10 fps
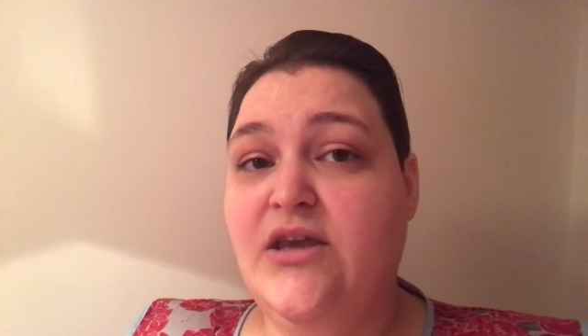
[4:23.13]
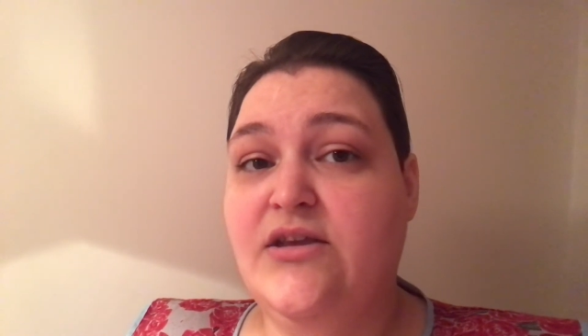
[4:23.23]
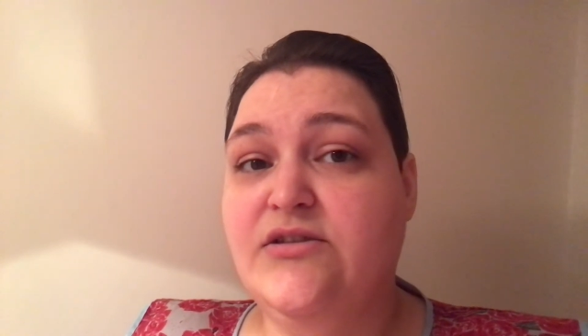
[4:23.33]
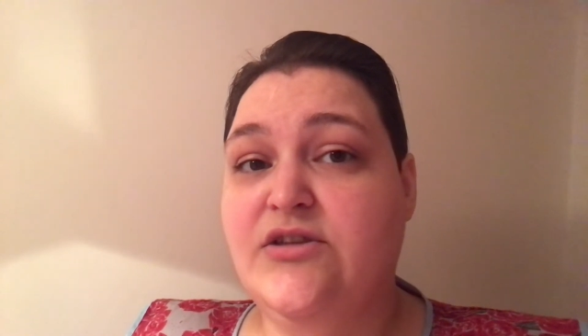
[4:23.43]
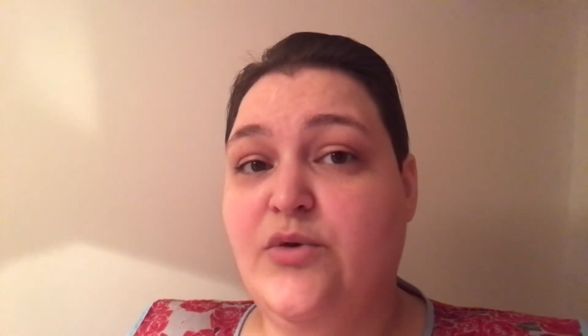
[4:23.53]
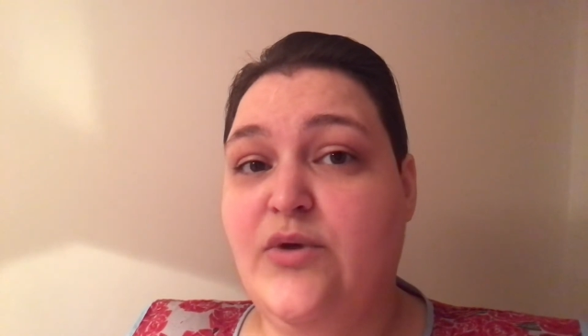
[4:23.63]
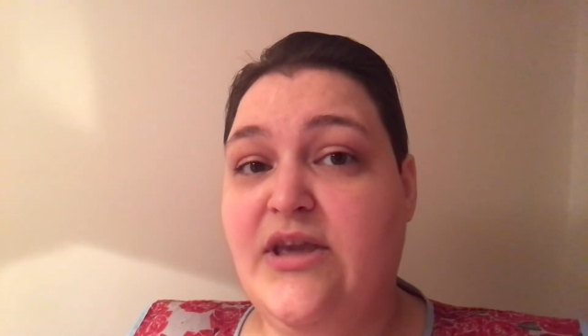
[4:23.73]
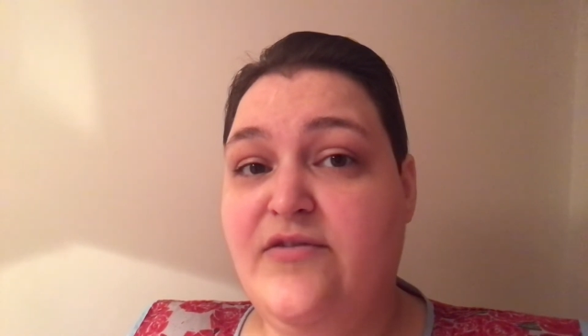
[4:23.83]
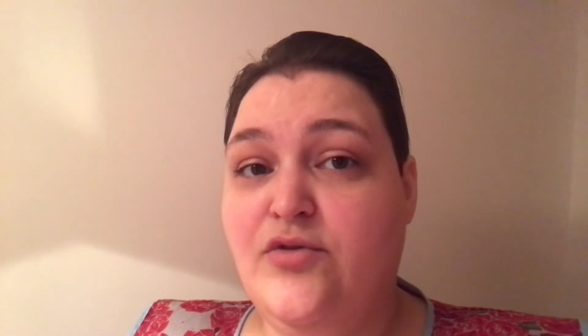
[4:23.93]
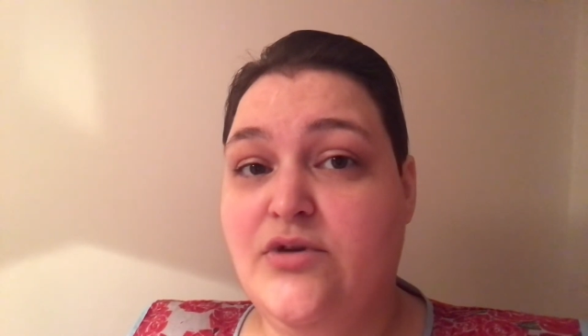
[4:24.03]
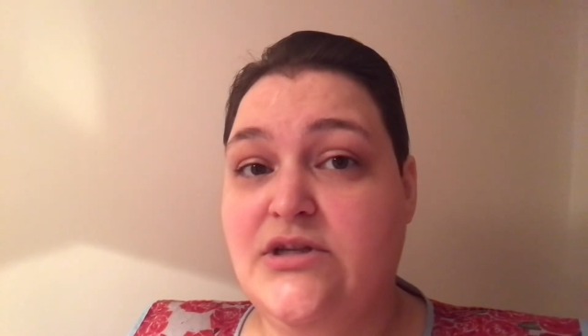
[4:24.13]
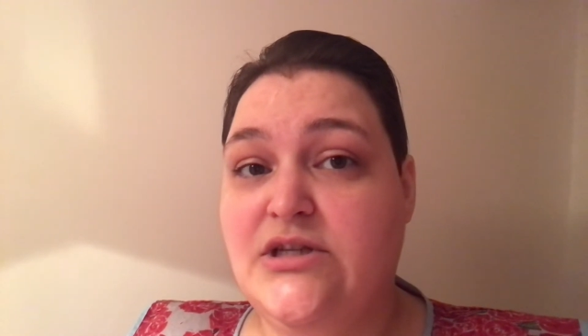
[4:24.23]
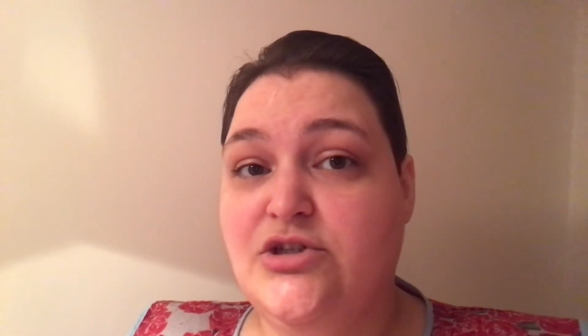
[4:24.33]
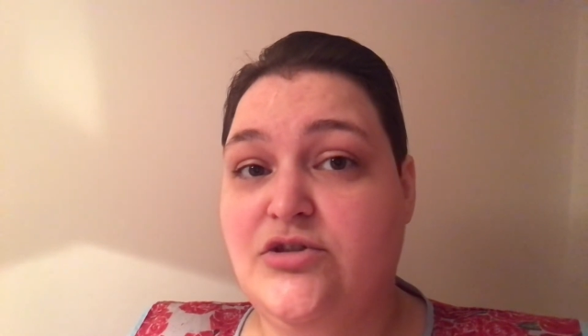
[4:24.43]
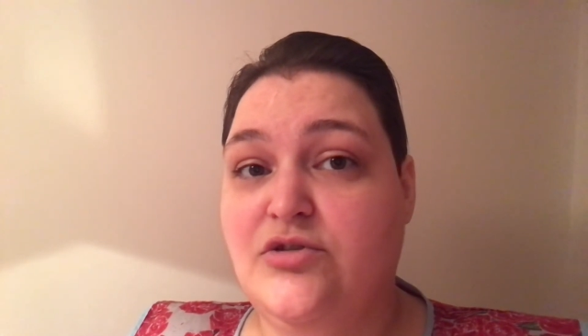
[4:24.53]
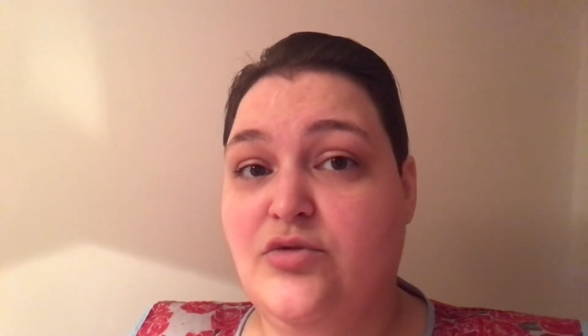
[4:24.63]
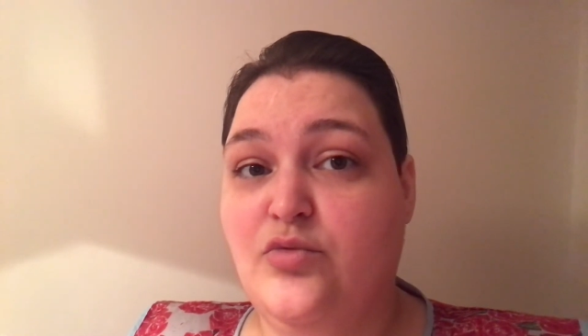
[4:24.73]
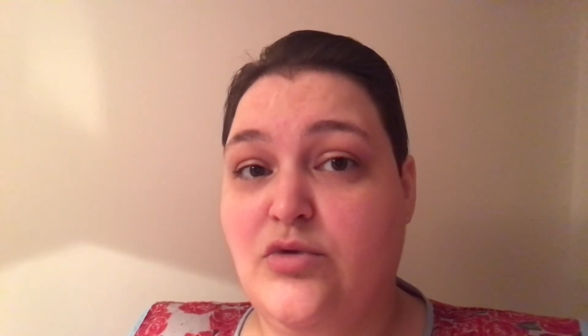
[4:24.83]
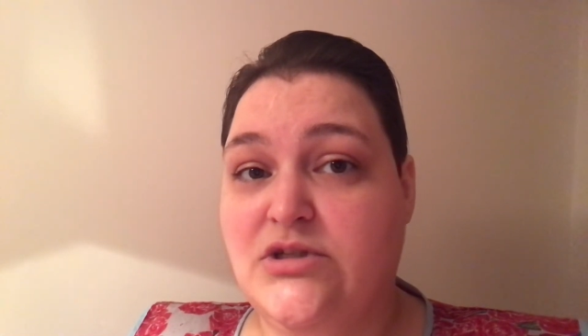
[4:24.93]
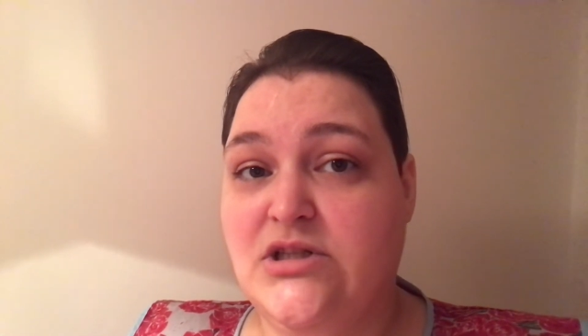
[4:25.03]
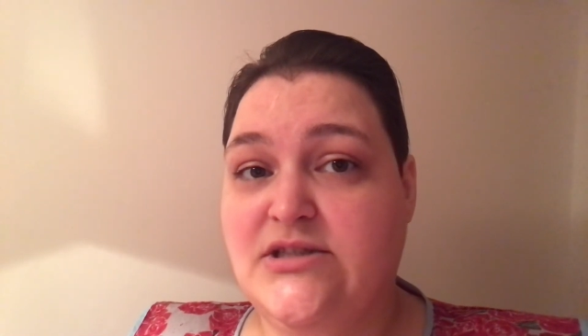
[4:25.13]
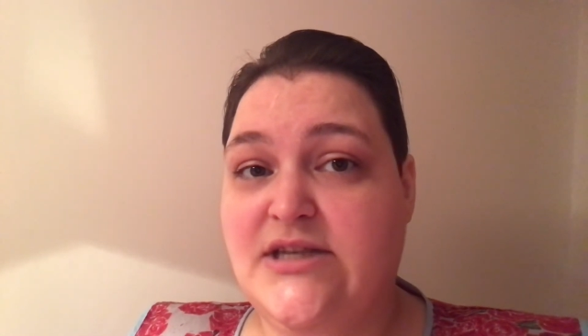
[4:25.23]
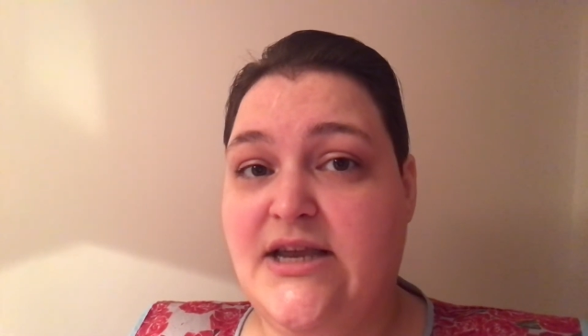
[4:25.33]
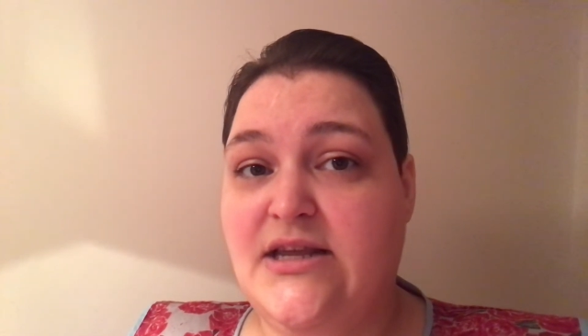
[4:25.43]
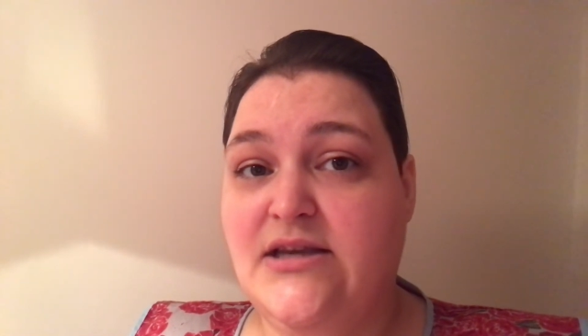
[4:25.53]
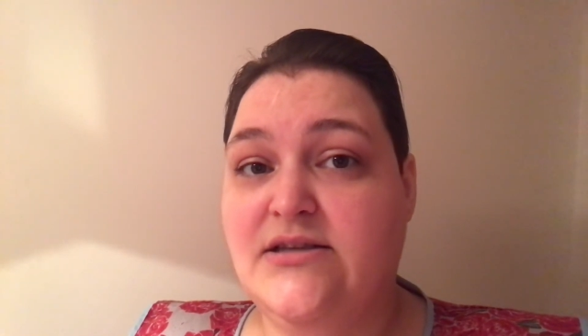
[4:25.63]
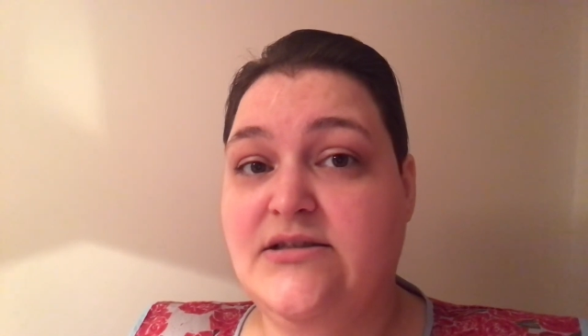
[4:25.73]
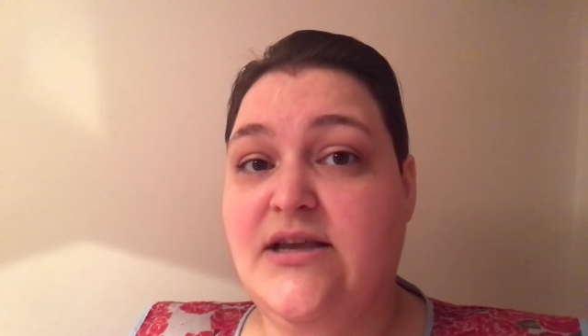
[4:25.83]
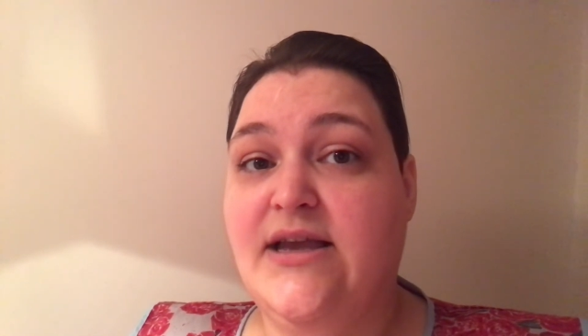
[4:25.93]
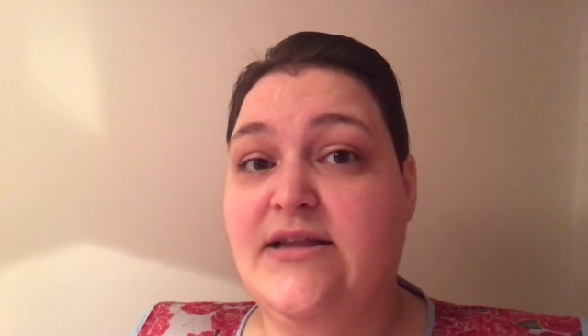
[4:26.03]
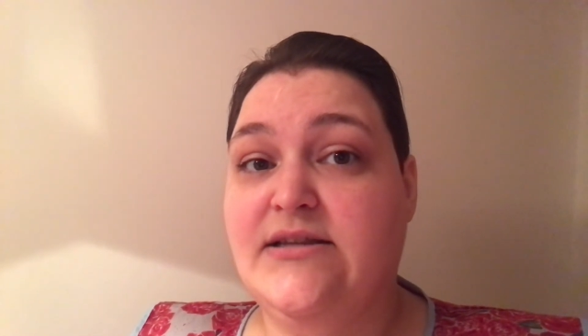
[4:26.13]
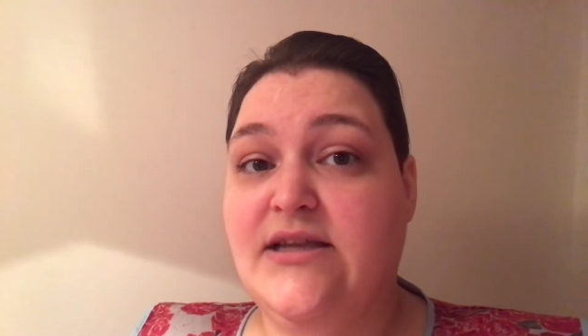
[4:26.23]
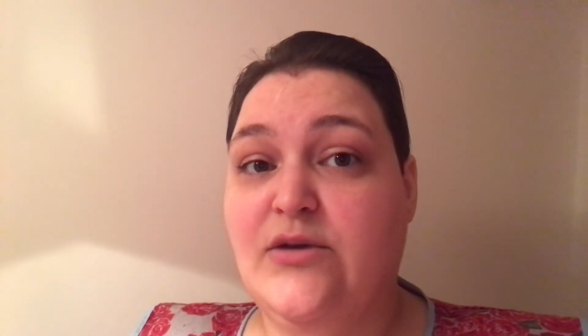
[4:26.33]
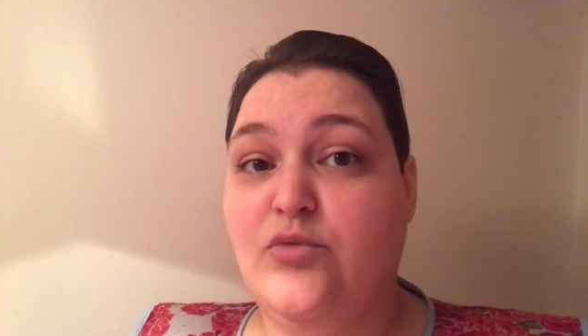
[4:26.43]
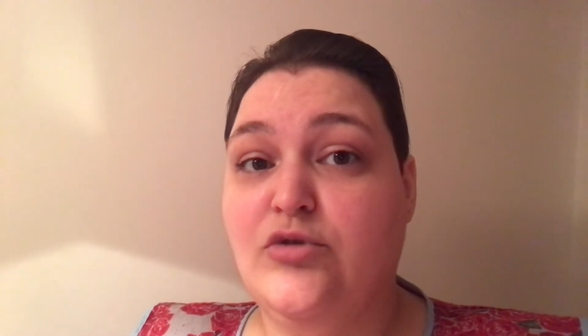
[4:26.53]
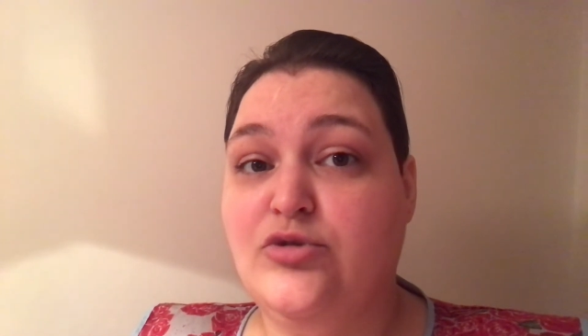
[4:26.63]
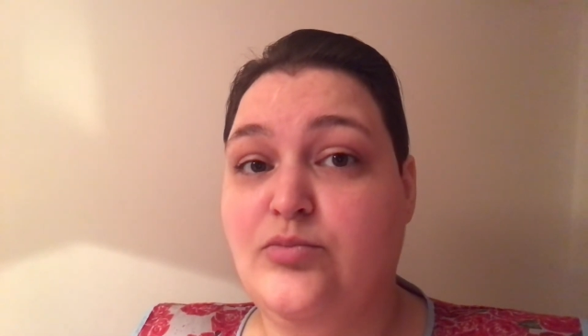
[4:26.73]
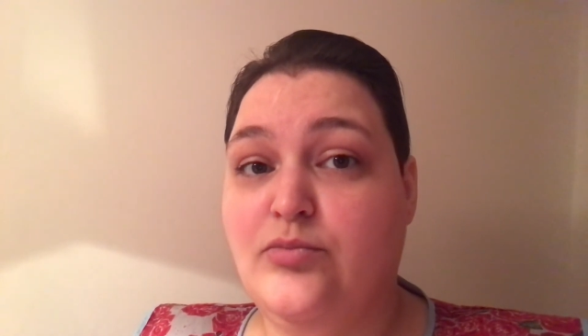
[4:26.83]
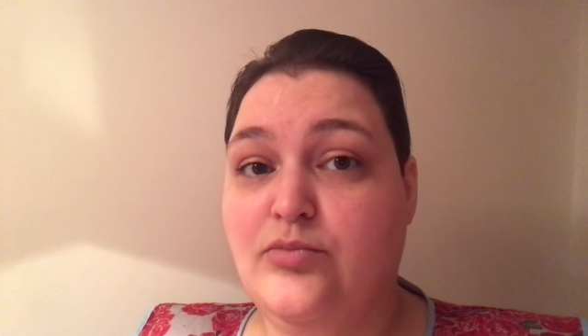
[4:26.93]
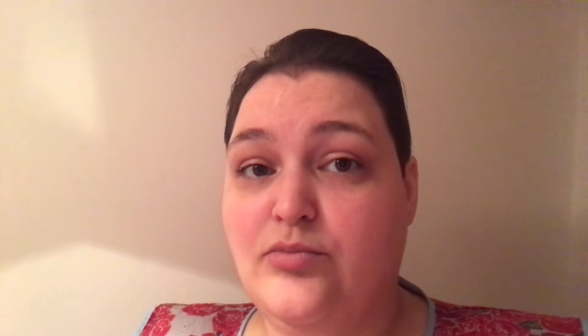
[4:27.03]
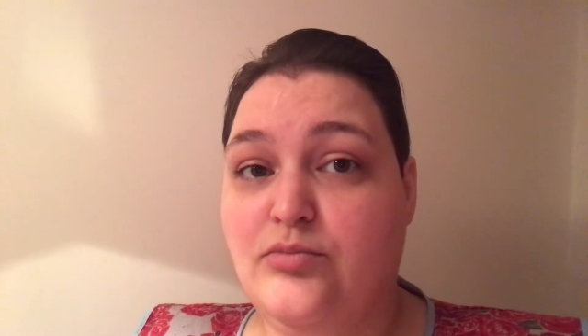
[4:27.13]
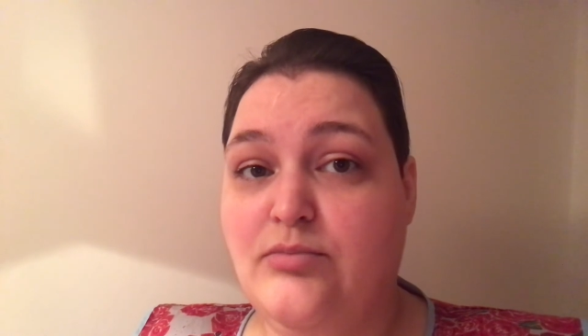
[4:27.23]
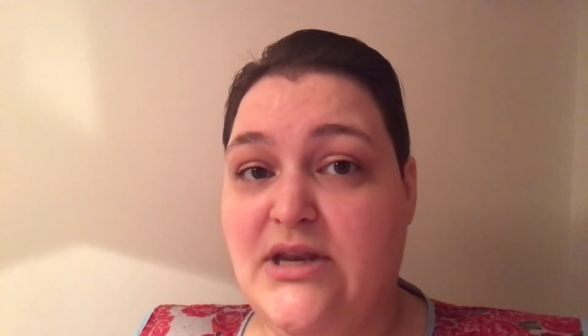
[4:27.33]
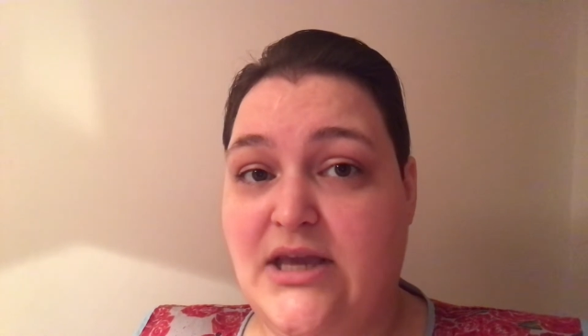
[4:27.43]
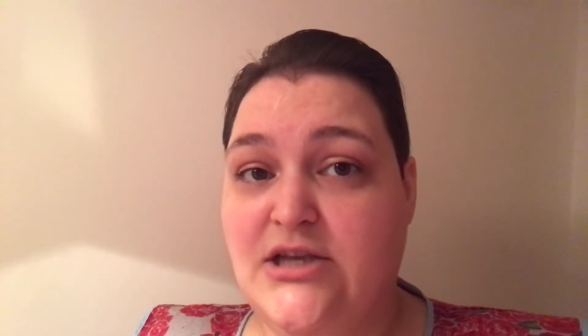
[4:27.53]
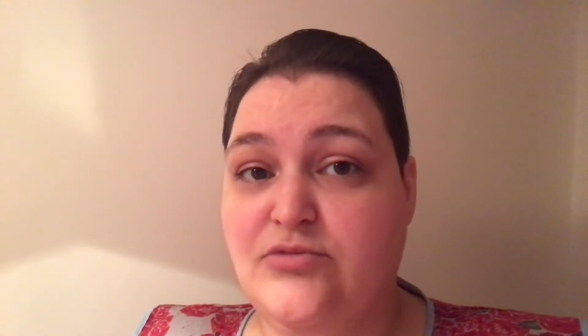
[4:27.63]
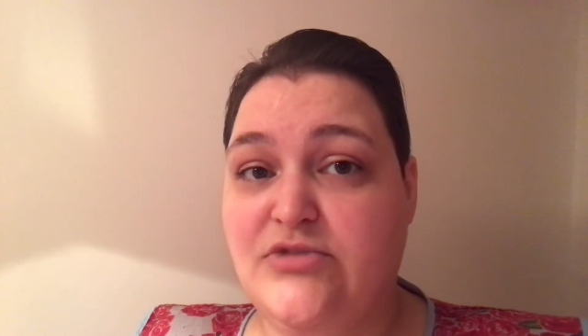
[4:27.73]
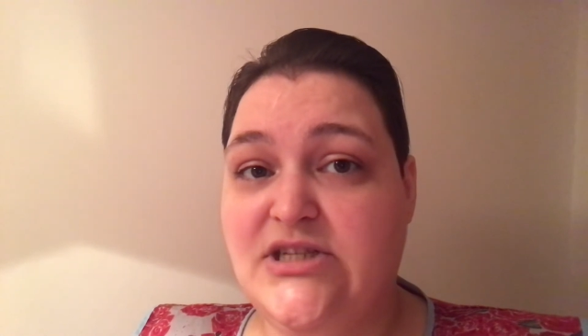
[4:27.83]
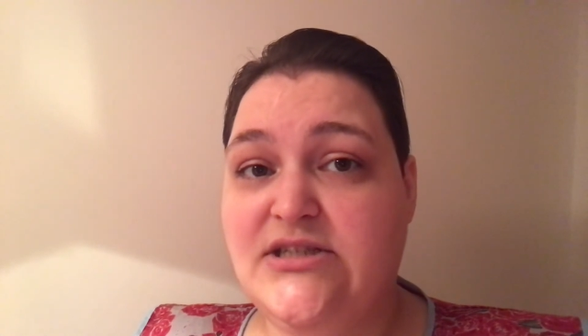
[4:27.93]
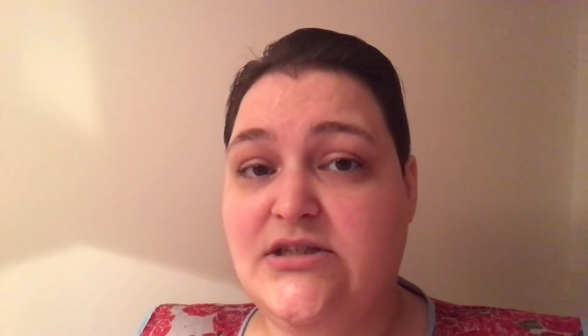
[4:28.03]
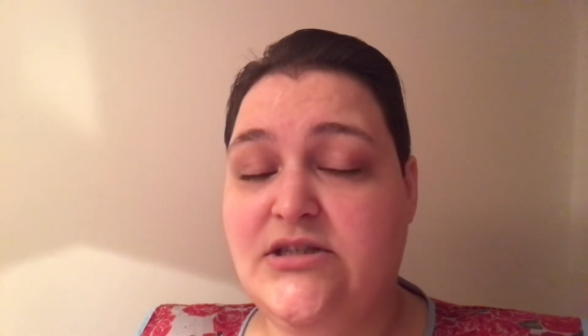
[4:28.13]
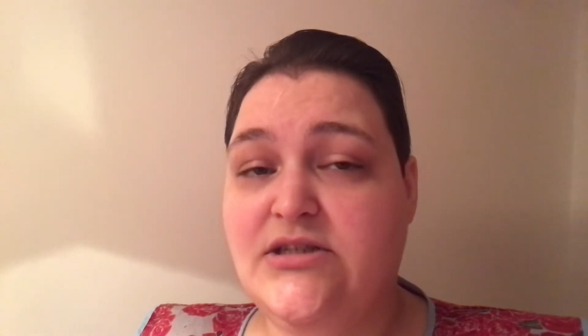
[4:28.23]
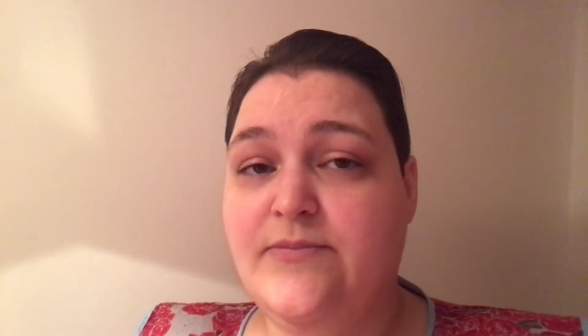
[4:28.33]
So if your condition was cluster headaches and it was medication resistant,